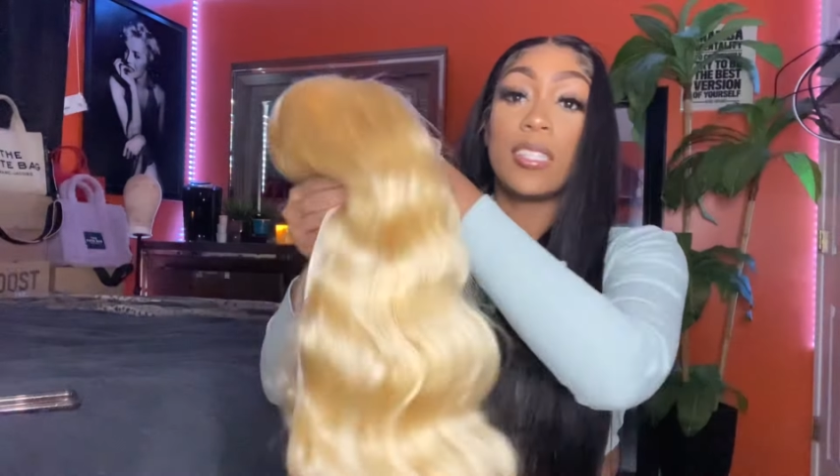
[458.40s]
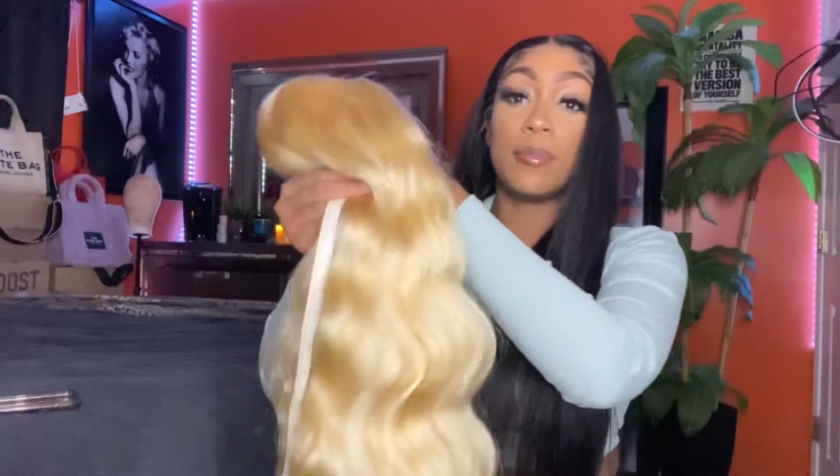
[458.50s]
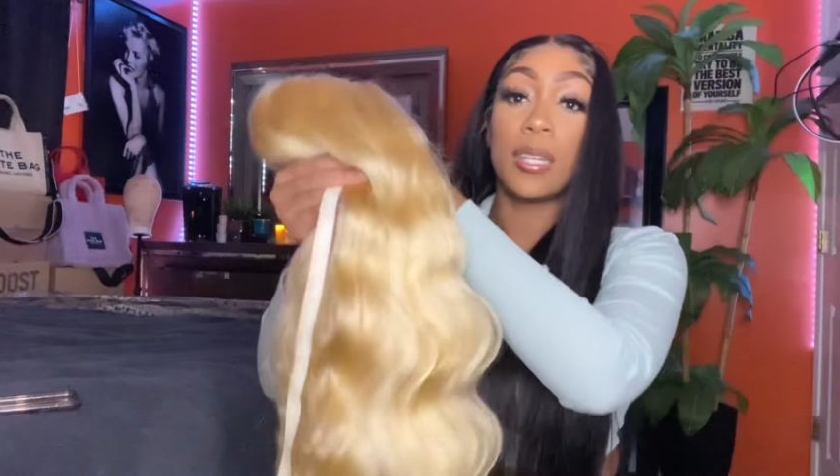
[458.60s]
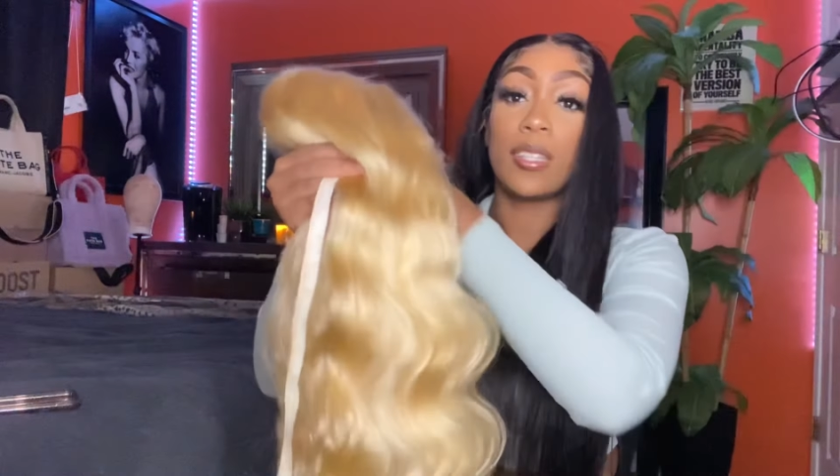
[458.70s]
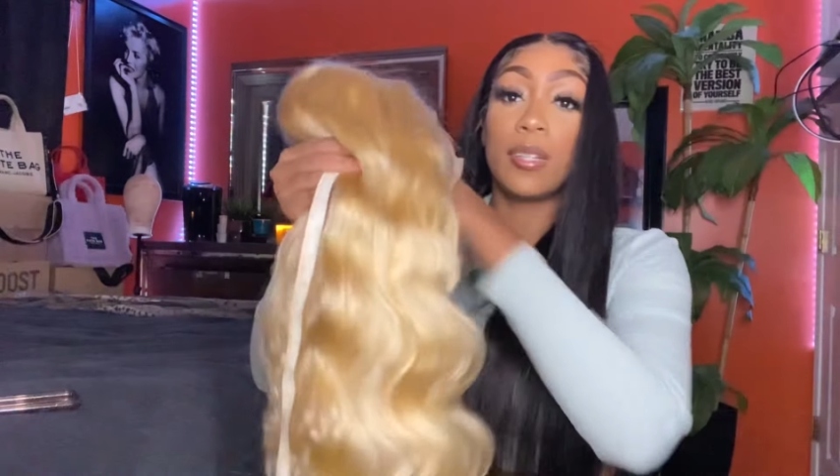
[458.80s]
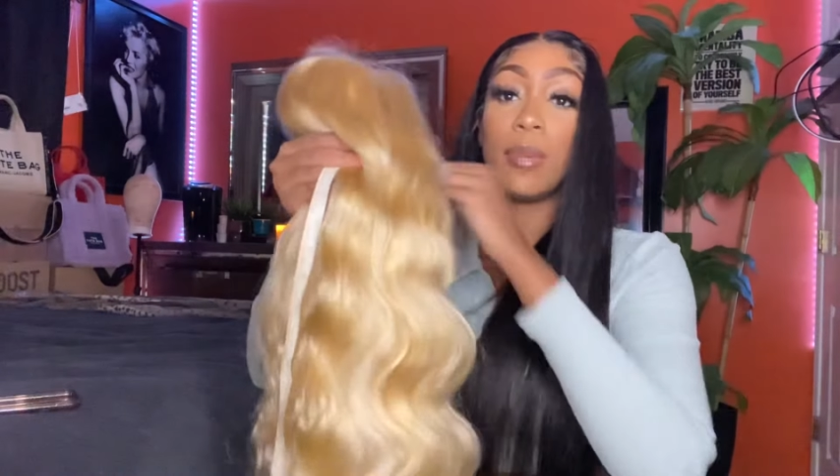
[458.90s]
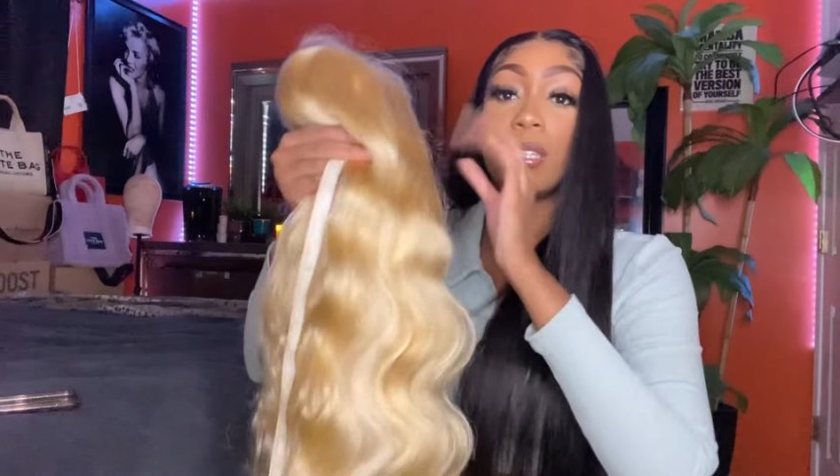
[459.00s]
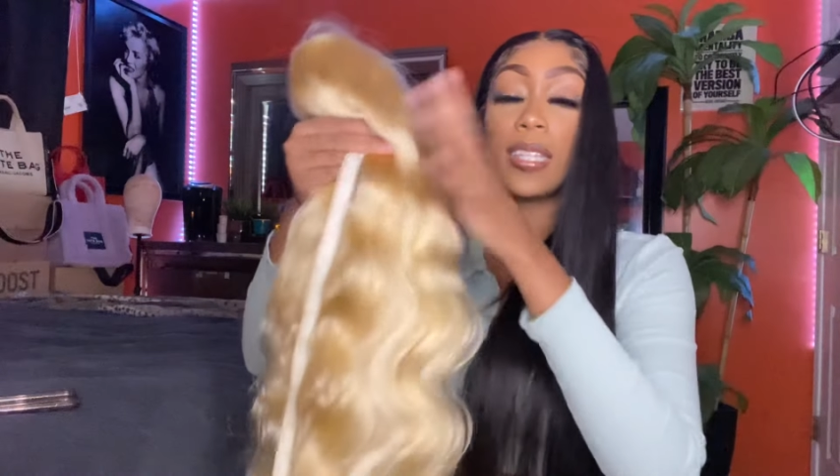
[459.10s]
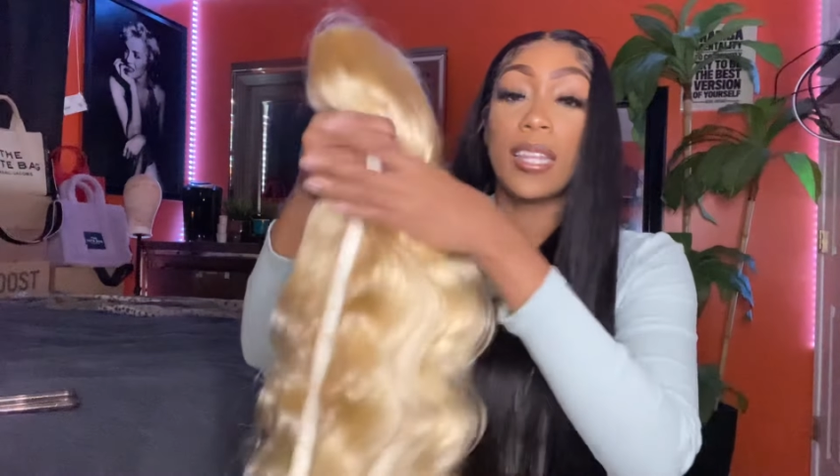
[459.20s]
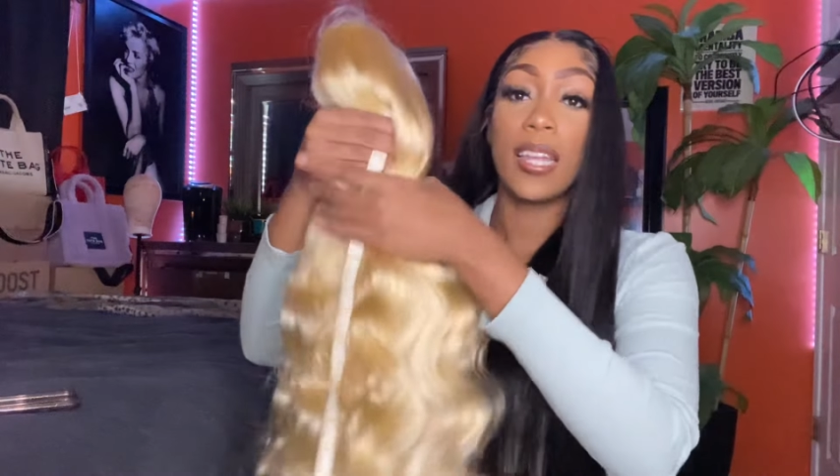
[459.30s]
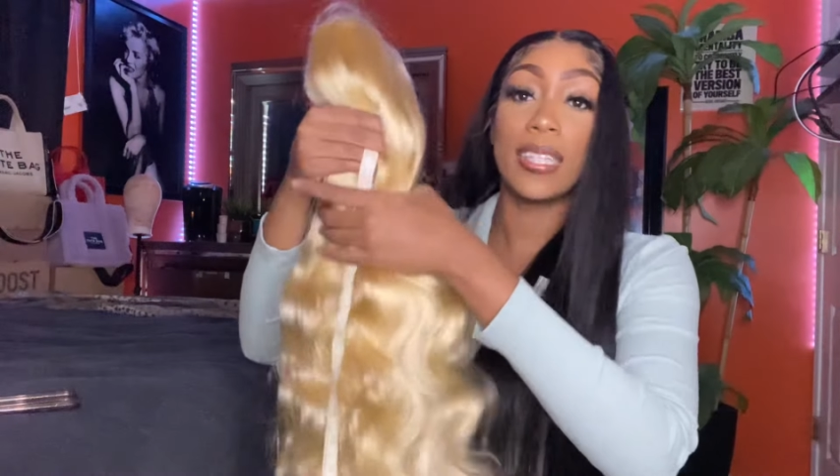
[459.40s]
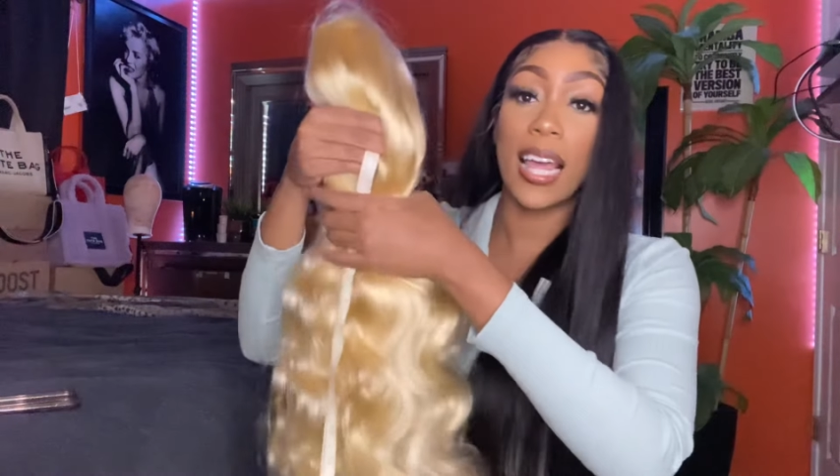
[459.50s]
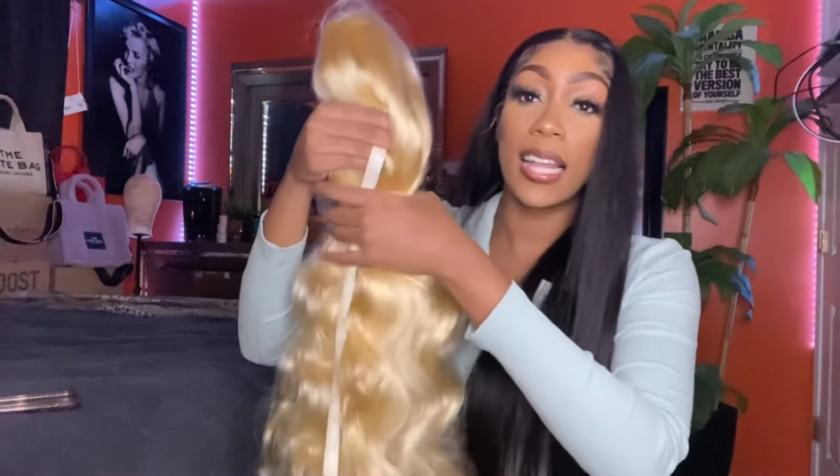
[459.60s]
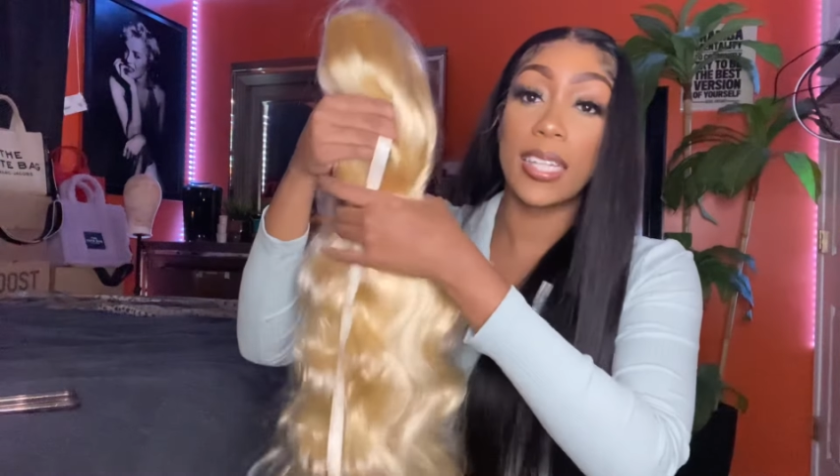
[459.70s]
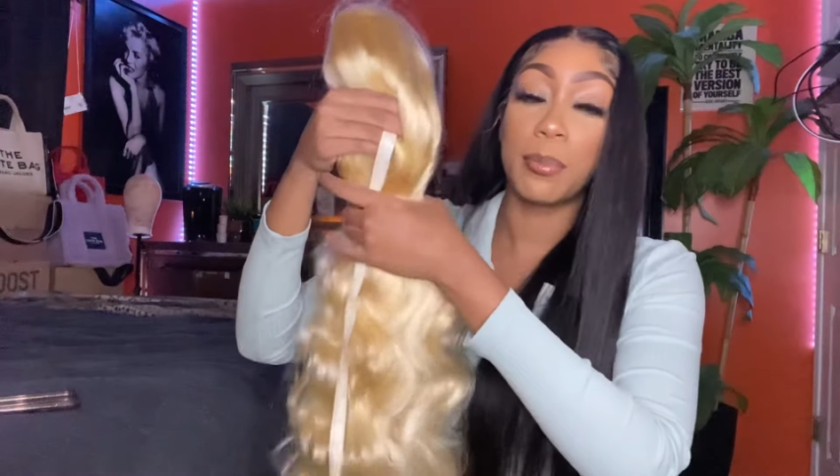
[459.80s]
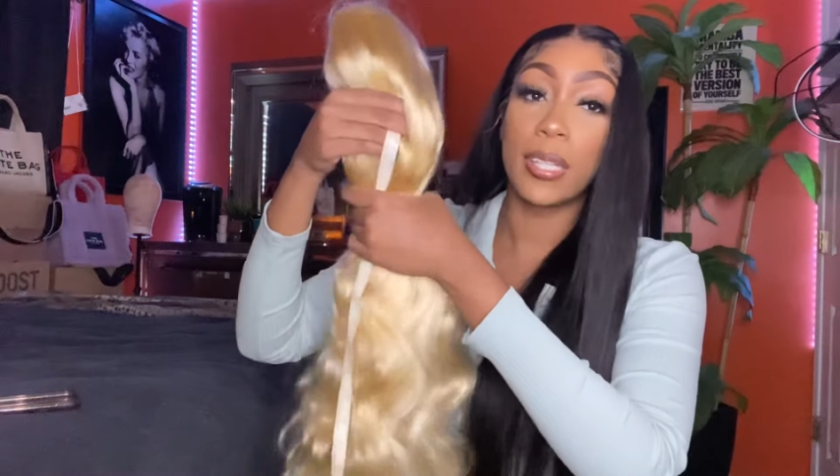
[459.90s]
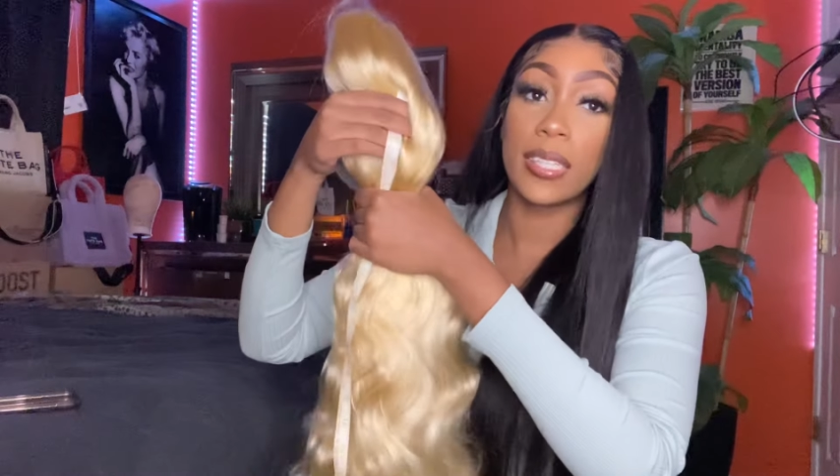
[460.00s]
measuring. Most of these AliExpress